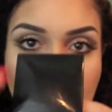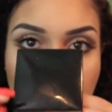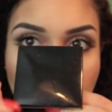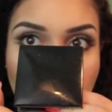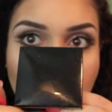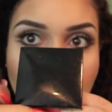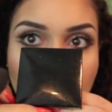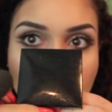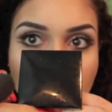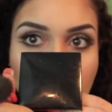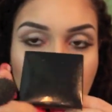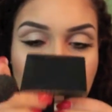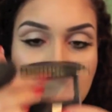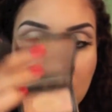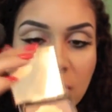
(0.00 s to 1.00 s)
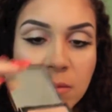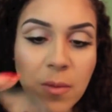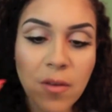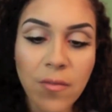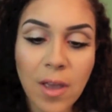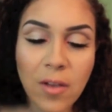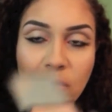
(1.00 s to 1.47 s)
Glimmer powder. This stuff's
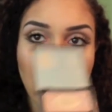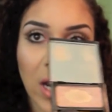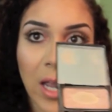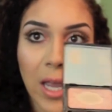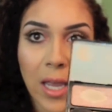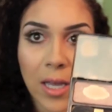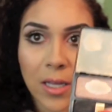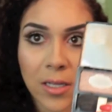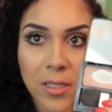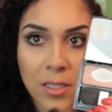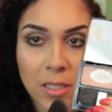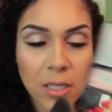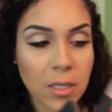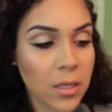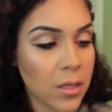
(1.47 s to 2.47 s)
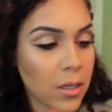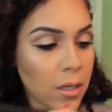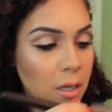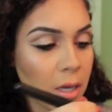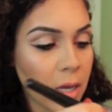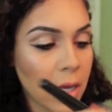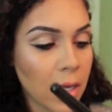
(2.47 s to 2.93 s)
my favorite, and
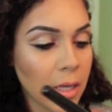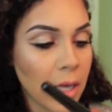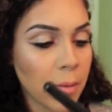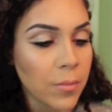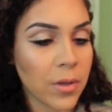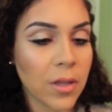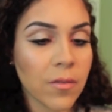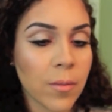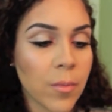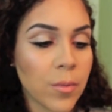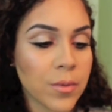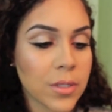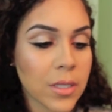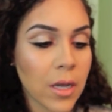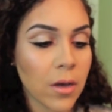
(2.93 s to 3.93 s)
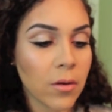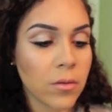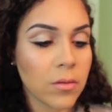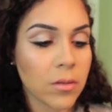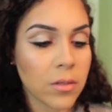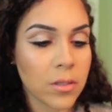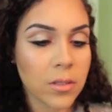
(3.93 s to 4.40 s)
I can't believe I'm almost
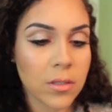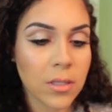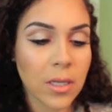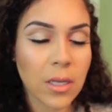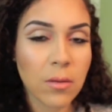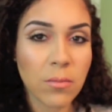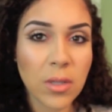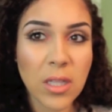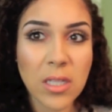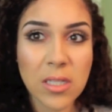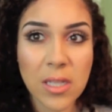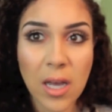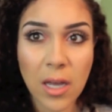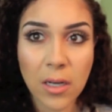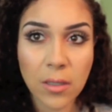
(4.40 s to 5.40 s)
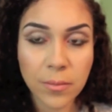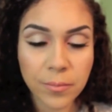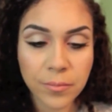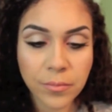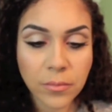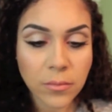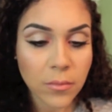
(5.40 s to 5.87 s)
out. It's like really sad.
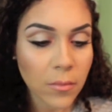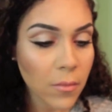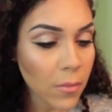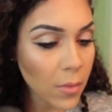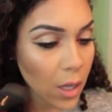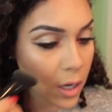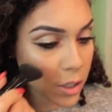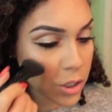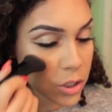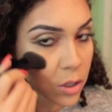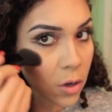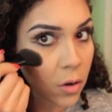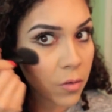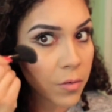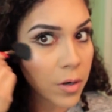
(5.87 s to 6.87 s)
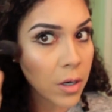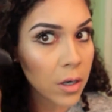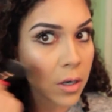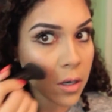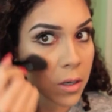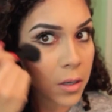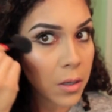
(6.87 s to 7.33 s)
And I'll just go
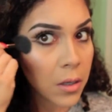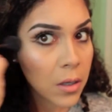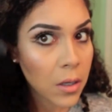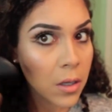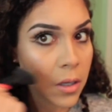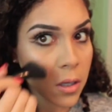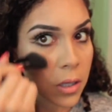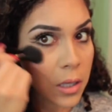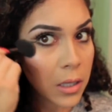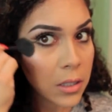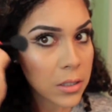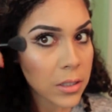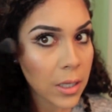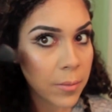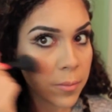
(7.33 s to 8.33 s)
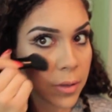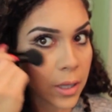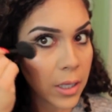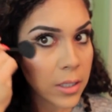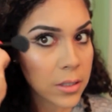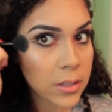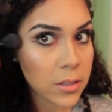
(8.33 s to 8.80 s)
over the same
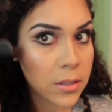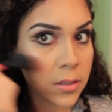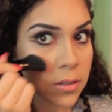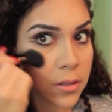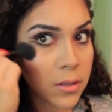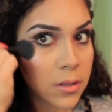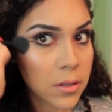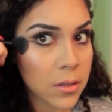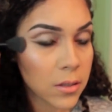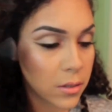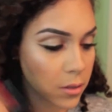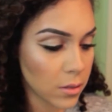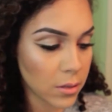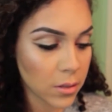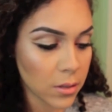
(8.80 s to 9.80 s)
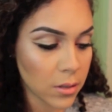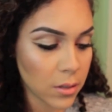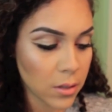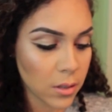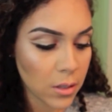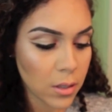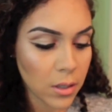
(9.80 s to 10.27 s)
place.
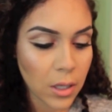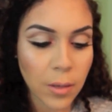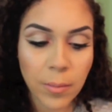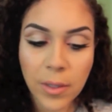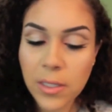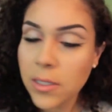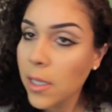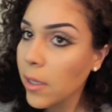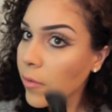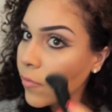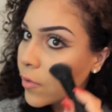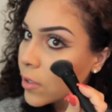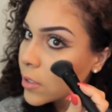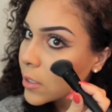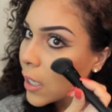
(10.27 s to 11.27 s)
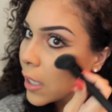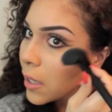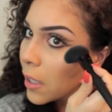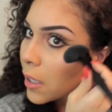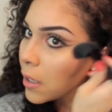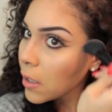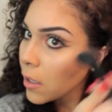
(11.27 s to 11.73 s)
I place that first
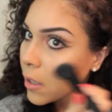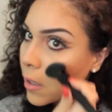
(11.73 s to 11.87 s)
highlight.